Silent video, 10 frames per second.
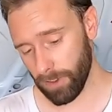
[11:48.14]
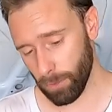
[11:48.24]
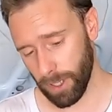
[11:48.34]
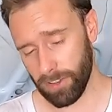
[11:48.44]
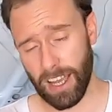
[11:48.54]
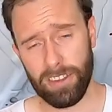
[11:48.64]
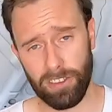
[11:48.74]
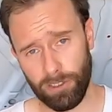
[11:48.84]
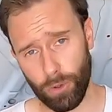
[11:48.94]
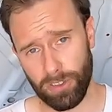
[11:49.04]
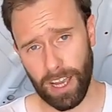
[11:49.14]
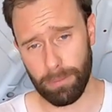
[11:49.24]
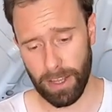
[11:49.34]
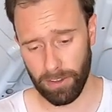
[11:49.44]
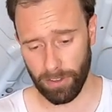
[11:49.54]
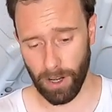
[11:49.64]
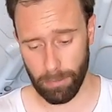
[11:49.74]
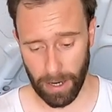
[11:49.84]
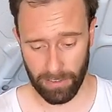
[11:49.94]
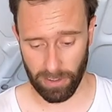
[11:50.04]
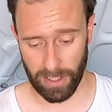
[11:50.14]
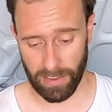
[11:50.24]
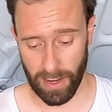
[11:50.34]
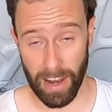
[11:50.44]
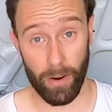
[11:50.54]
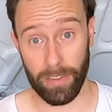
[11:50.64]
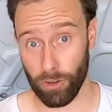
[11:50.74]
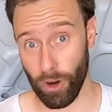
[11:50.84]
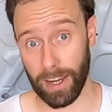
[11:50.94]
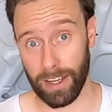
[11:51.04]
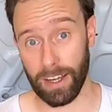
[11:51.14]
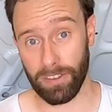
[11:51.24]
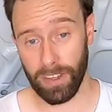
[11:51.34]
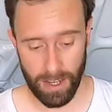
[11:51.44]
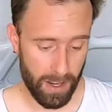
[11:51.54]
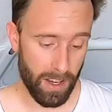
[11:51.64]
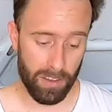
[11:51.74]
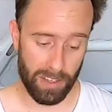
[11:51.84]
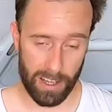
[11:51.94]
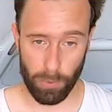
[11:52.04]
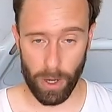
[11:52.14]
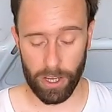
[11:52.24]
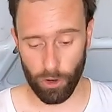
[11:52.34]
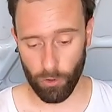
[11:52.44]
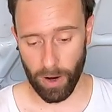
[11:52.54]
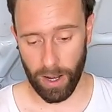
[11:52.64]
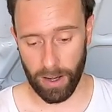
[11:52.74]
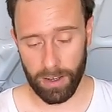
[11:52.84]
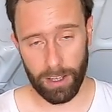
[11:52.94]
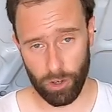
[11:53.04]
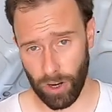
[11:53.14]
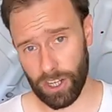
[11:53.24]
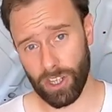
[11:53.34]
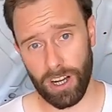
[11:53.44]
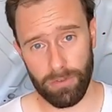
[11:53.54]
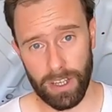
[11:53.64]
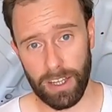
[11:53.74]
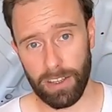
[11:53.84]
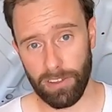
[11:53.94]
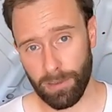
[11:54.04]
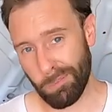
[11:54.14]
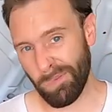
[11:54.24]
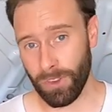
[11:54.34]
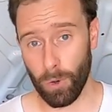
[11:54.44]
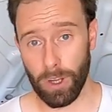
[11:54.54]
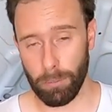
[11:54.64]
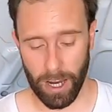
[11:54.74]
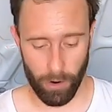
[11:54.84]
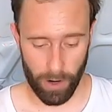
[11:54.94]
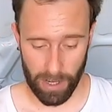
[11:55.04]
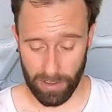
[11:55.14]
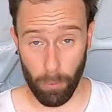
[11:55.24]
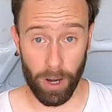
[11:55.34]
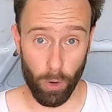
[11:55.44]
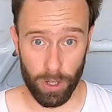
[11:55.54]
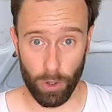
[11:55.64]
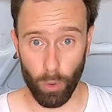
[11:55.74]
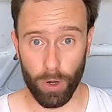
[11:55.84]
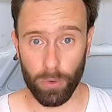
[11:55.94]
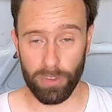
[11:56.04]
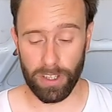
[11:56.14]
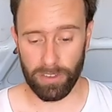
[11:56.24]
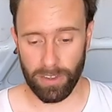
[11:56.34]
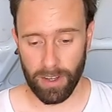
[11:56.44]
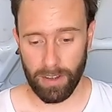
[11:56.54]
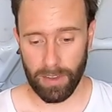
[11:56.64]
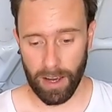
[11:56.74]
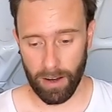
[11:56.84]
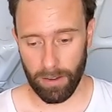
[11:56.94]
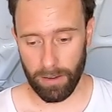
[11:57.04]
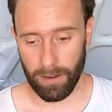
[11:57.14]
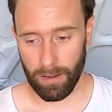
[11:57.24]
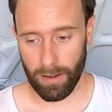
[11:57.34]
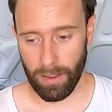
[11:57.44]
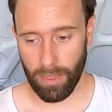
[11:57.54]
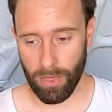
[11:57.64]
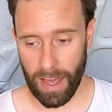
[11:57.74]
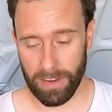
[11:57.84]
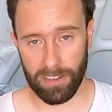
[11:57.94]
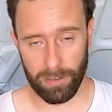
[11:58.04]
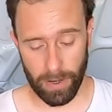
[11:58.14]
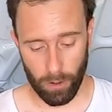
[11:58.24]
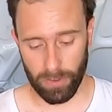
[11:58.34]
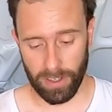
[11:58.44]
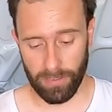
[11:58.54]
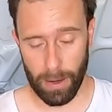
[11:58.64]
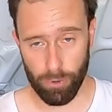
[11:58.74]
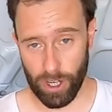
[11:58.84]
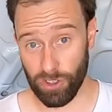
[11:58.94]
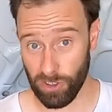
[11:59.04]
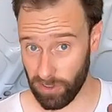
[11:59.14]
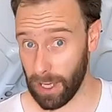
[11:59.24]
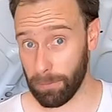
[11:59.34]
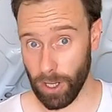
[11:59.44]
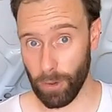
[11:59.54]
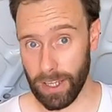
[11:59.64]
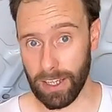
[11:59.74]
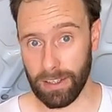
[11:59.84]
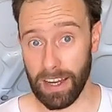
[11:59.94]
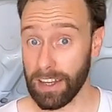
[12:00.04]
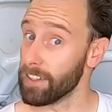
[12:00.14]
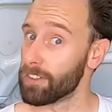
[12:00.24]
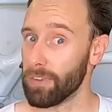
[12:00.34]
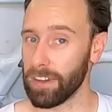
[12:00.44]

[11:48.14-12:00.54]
So when those gases do escape down the side, basically they're now in the crankcase. So that's where your, uh, your crankshaft is, all your bearings, and where your oil sits. Now, that needs to vent, obviously, if that pressure just keeps going in, it needs to